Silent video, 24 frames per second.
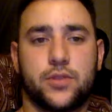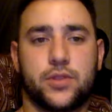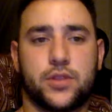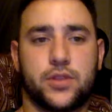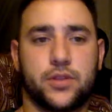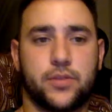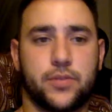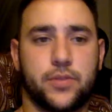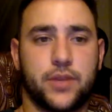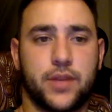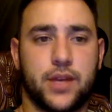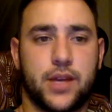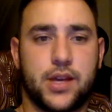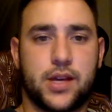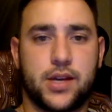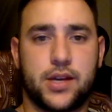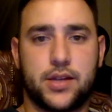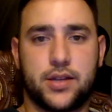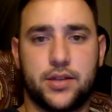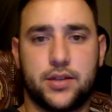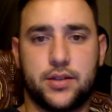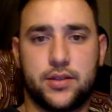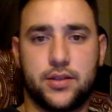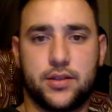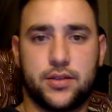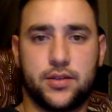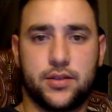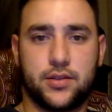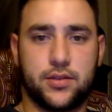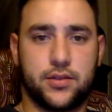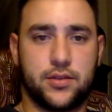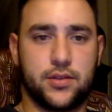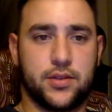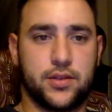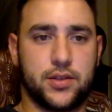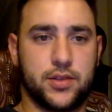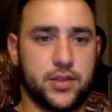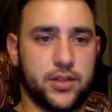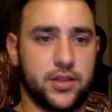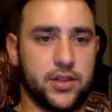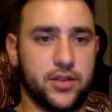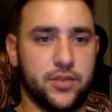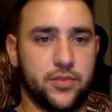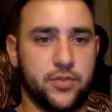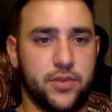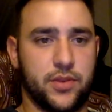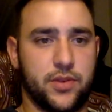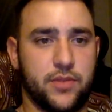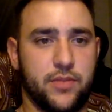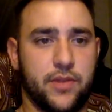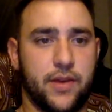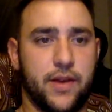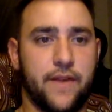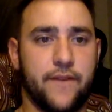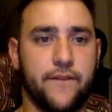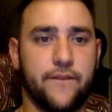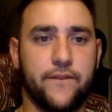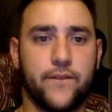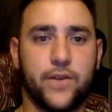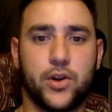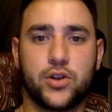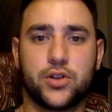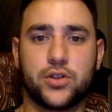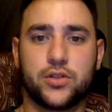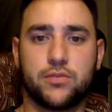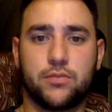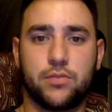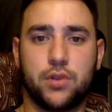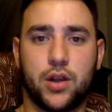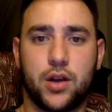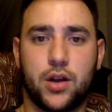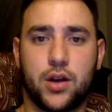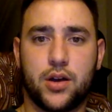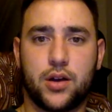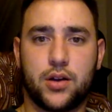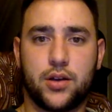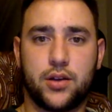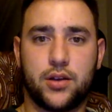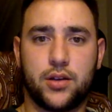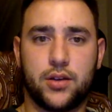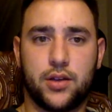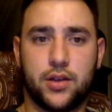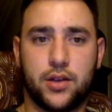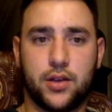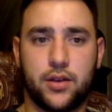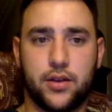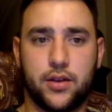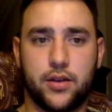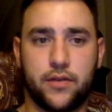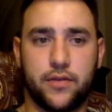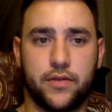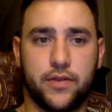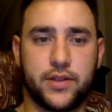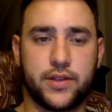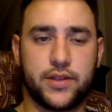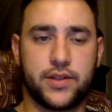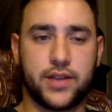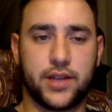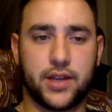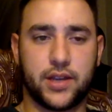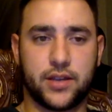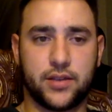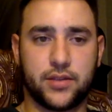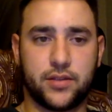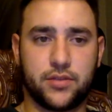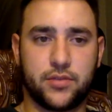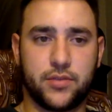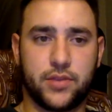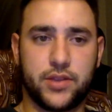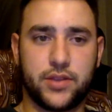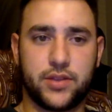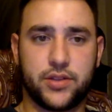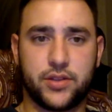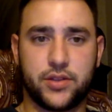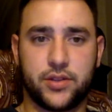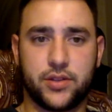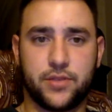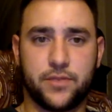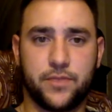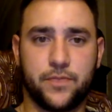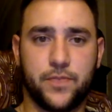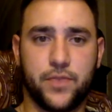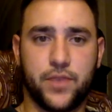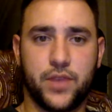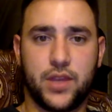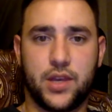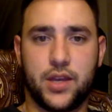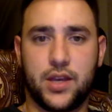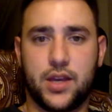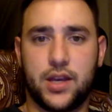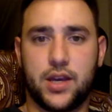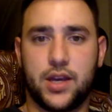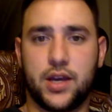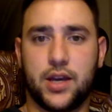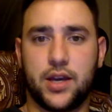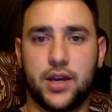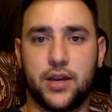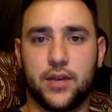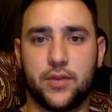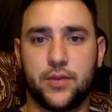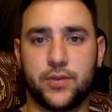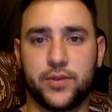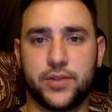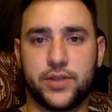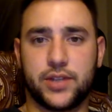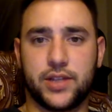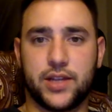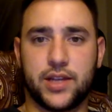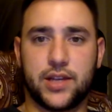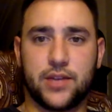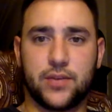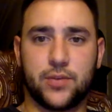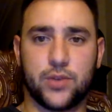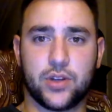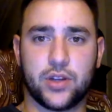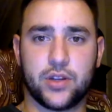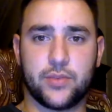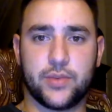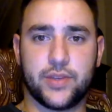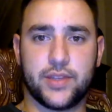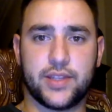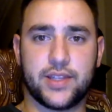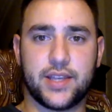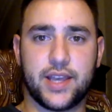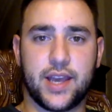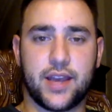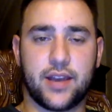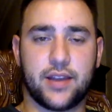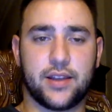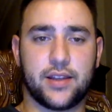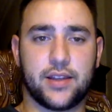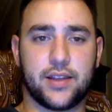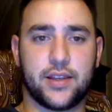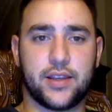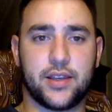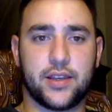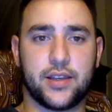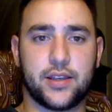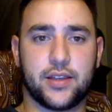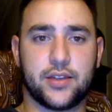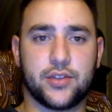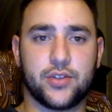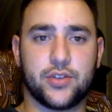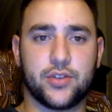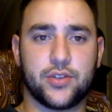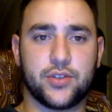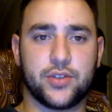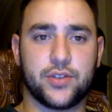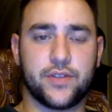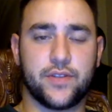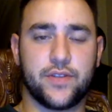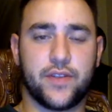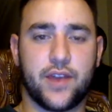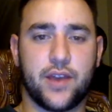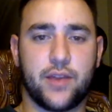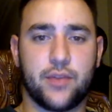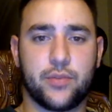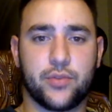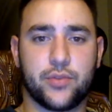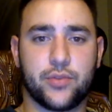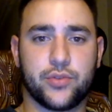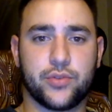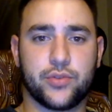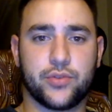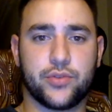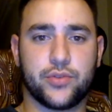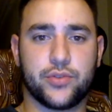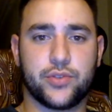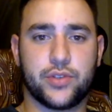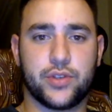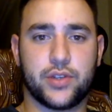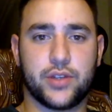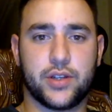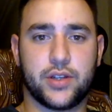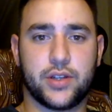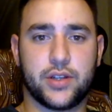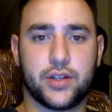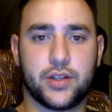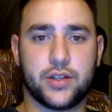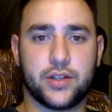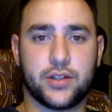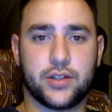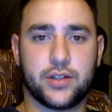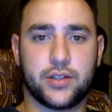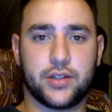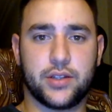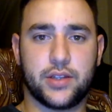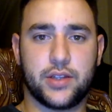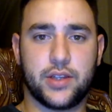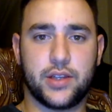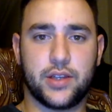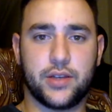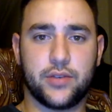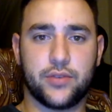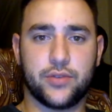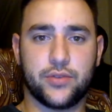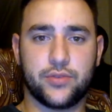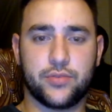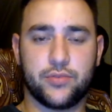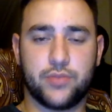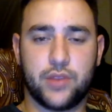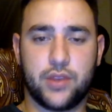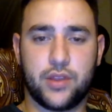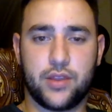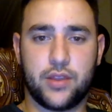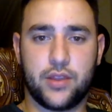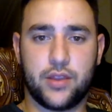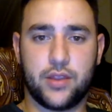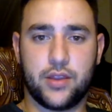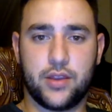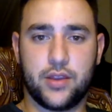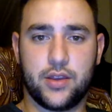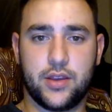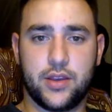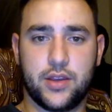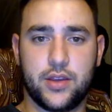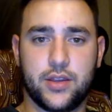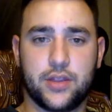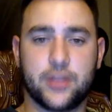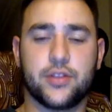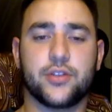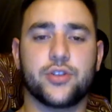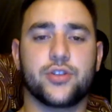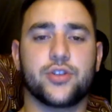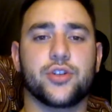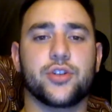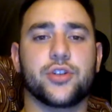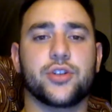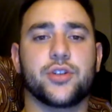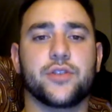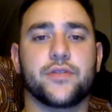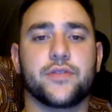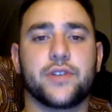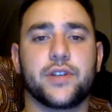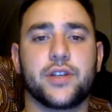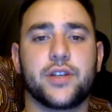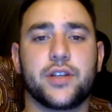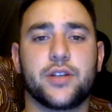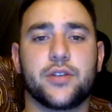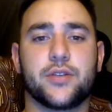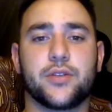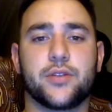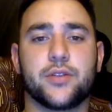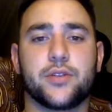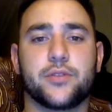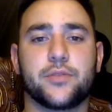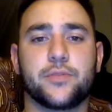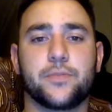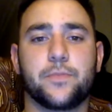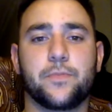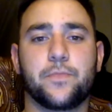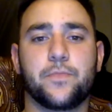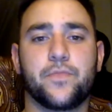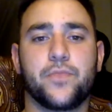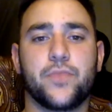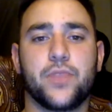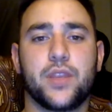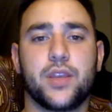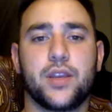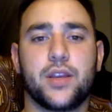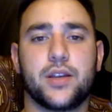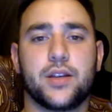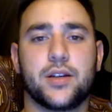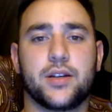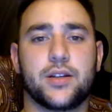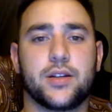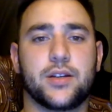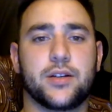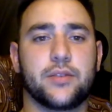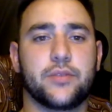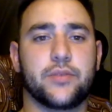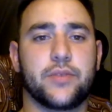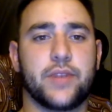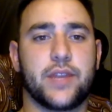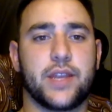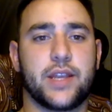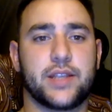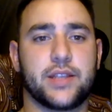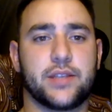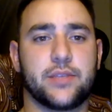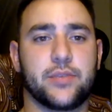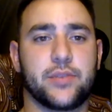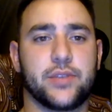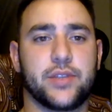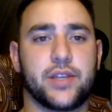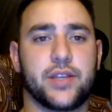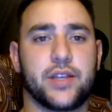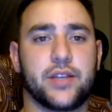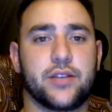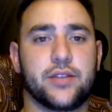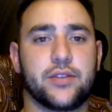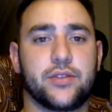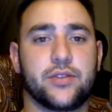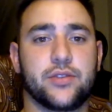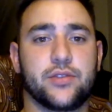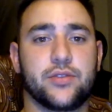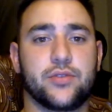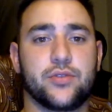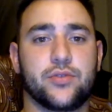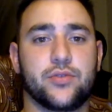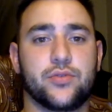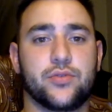What's up, guys? So this is going to be my first vlog of the second semester, and once again we're going to be tackling Joseph Campbell's Hero's Myth, The Journey of a Hero, and as it pertains to